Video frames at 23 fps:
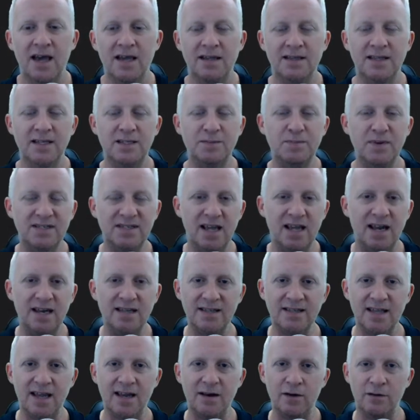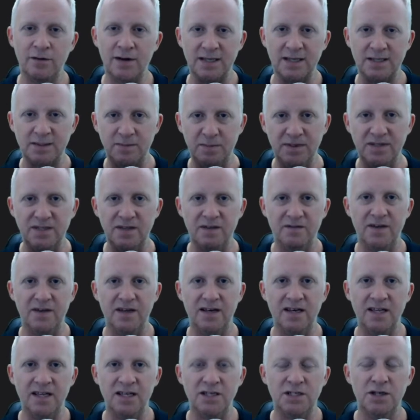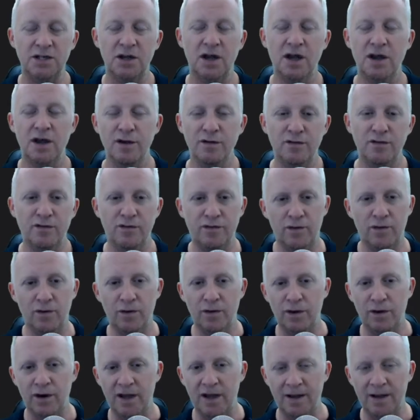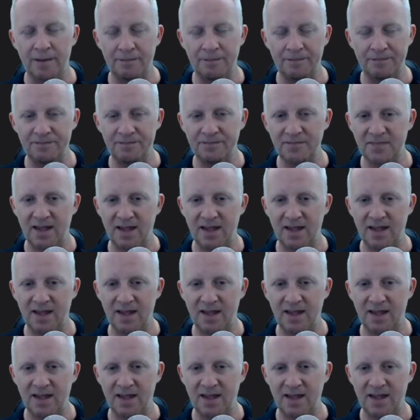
they specialize on a specific niche for um,